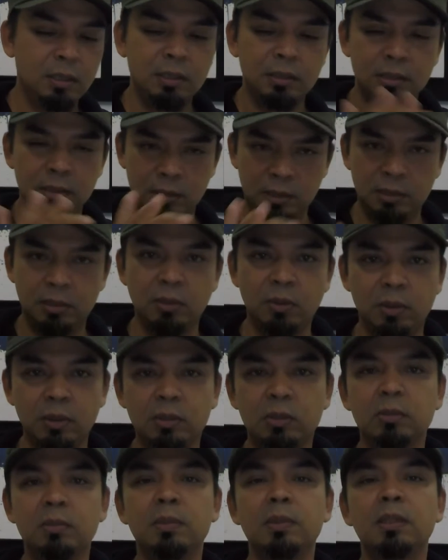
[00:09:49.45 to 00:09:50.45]
this is going
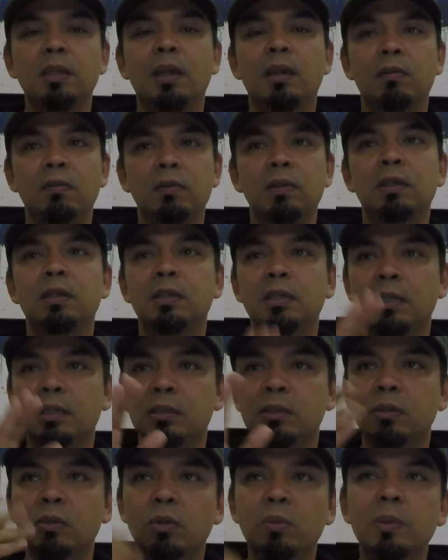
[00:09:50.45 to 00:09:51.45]
to be heavier than
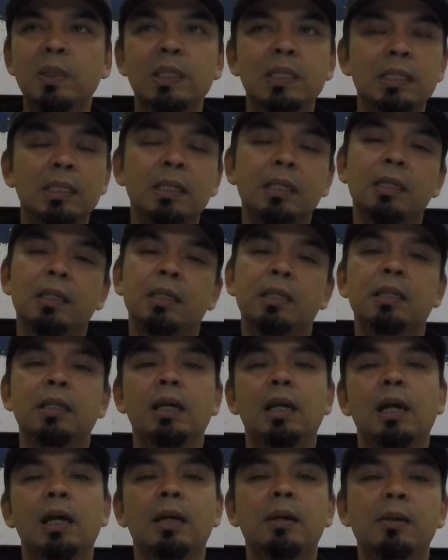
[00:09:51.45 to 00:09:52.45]
the normal
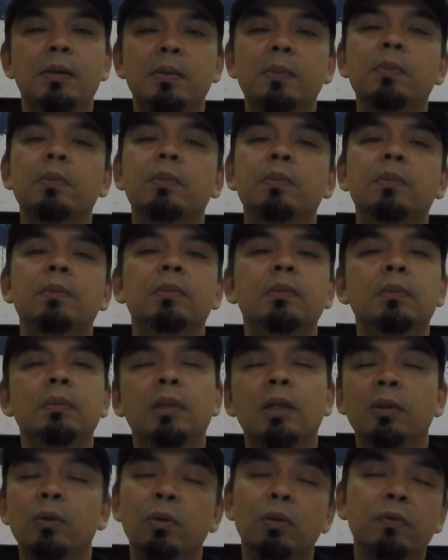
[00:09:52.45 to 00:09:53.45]

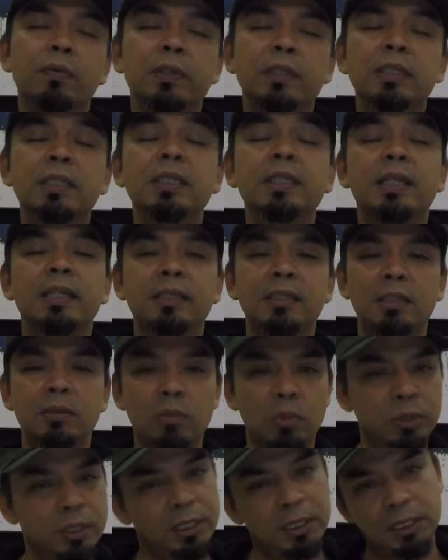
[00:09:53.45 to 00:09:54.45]
Land Rover D90
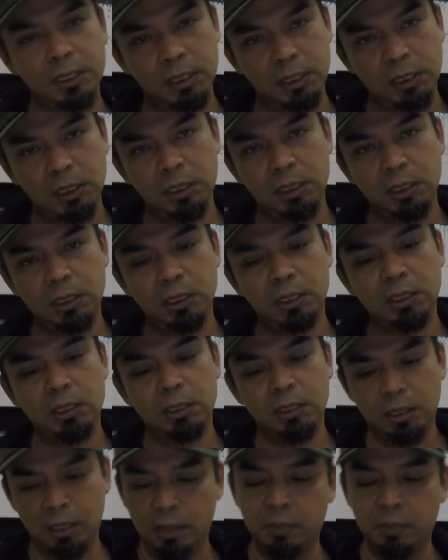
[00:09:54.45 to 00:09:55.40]
bodies.